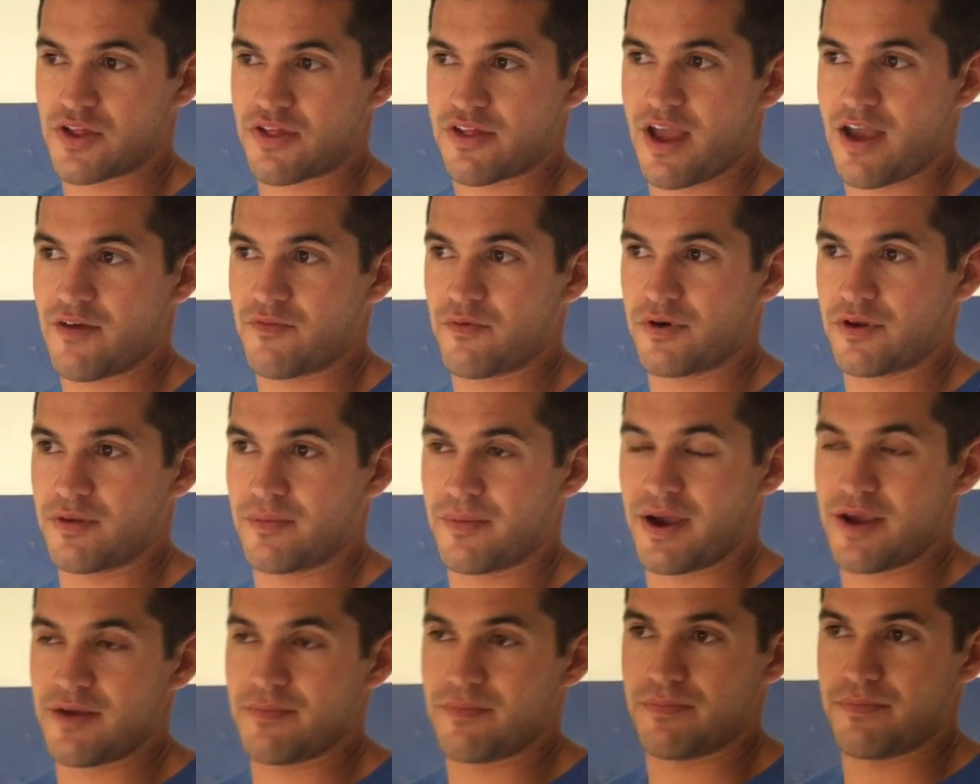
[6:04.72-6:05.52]
just have one of
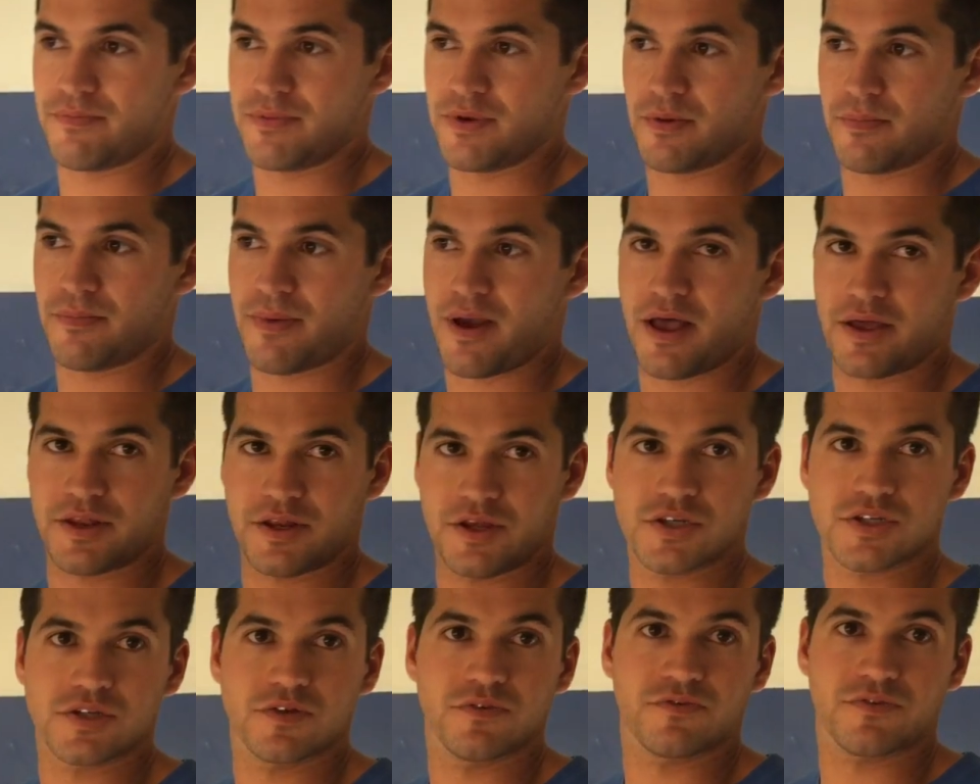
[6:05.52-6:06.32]
my,
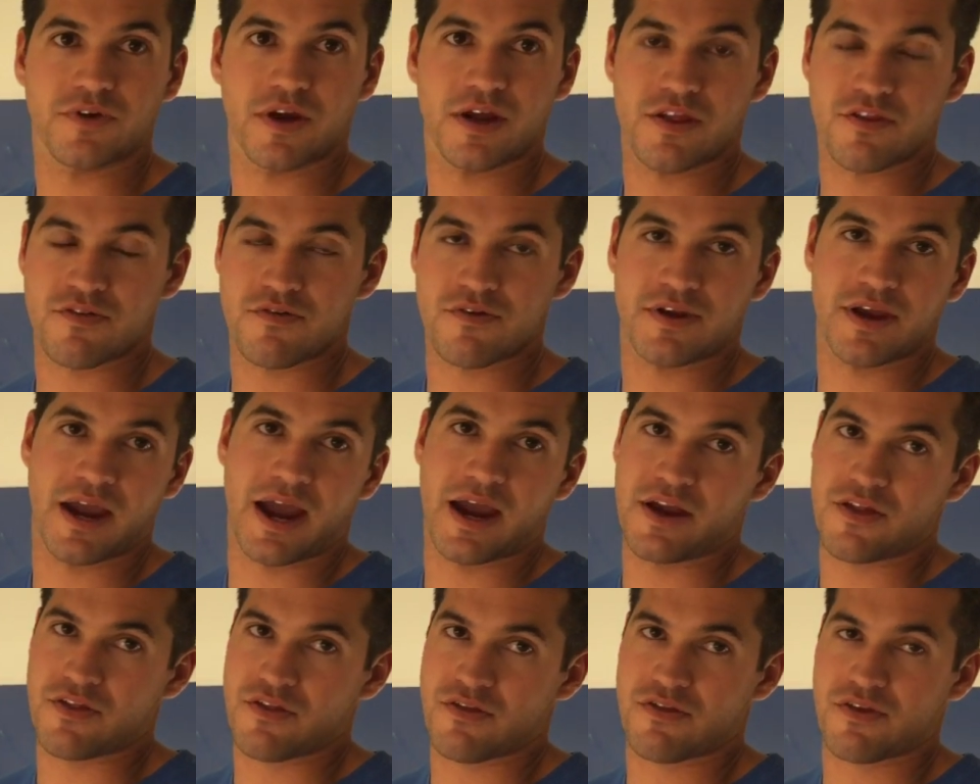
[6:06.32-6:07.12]
Polynesian friends or
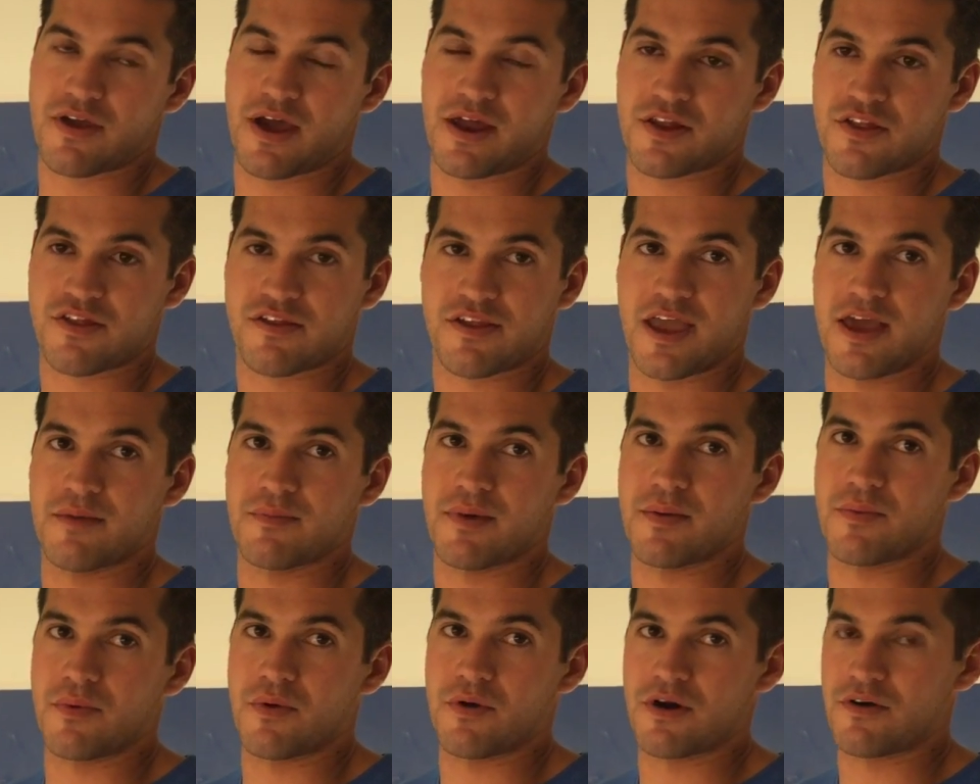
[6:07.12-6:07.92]
guys just kind of scan
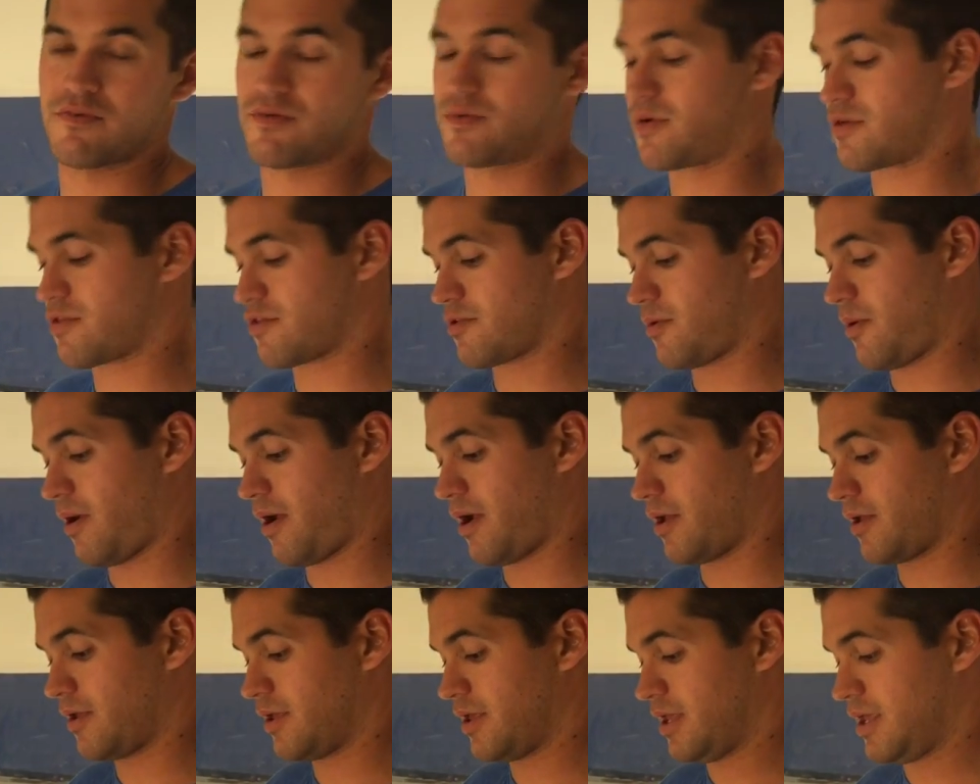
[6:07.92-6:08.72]
my board every once in a
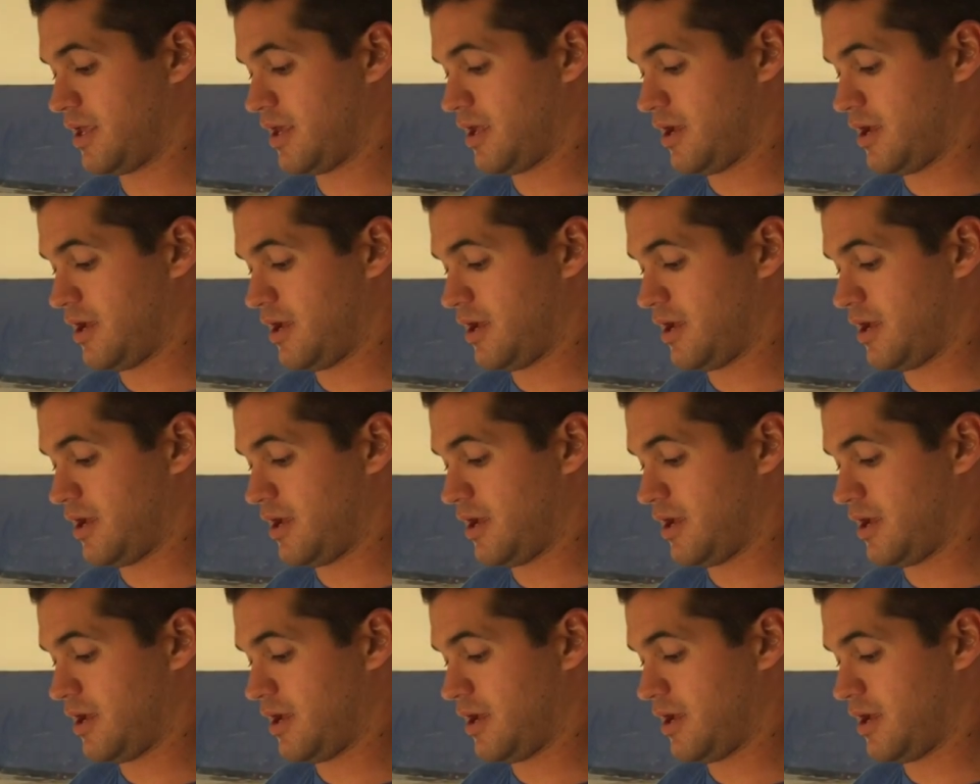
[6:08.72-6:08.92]
while.